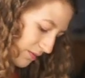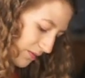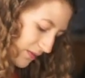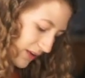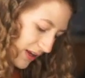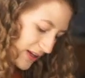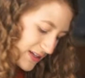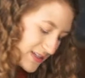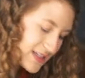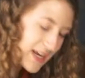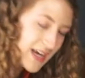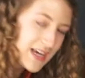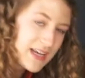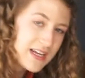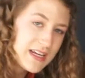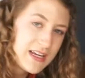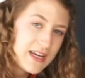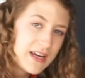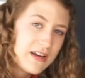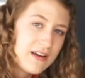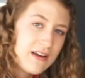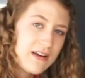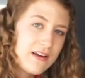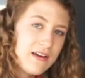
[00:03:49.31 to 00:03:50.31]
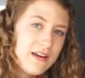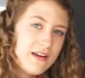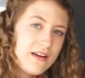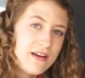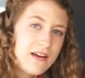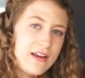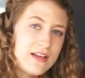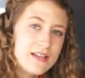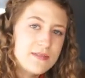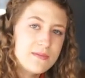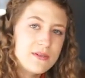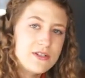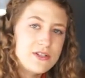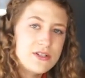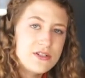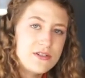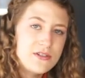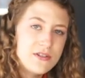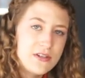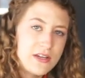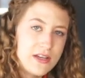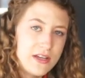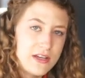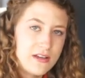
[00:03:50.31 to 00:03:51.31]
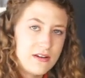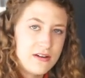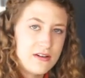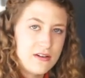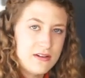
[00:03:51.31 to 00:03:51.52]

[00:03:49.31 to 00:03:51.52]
and tighten it as much as you can.